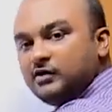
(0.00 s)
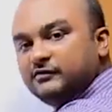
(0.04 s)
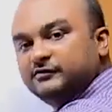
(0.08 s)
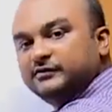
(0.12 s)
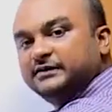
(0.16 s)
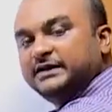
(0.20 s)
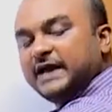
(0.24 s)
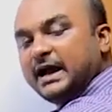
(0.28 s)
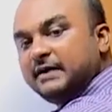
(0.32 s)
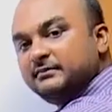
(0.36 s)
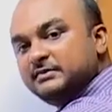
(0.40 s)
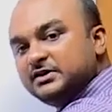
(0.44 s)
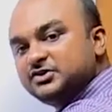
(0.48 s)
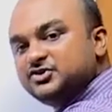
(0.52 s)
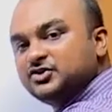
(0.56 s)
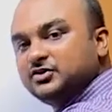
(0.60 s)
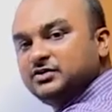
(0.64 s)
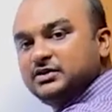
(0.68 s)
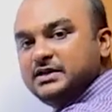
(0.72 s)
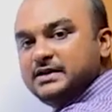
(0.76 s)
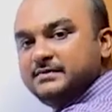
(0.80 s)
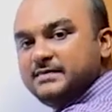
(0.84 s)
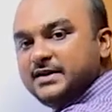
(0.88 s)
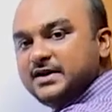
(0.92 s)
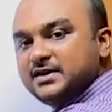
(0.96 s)
of damage on
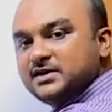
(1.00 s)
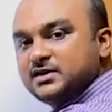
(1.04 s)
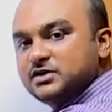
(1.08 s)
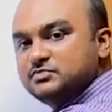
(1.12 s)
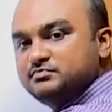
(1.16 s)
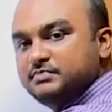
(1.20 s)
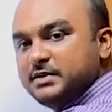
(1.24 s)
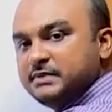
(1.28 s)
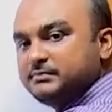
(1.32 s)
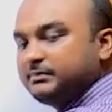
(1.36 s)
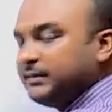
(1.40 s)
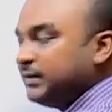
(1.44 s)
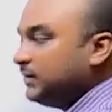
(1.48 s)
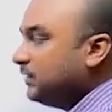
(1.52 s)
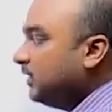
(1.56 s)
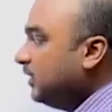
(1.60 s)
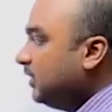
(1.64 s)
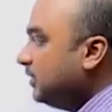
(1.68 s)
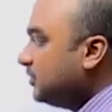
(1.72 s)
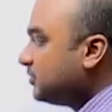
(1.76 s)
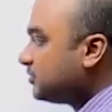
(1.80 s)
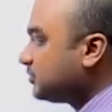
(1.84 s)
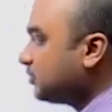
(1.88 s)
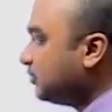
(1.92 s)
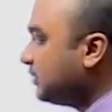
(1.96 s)
the American people.
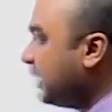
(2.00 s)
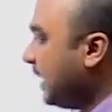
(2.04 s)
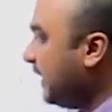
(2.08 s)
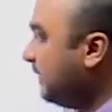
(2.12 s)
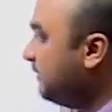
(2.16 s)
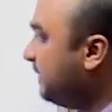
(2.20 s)
So, the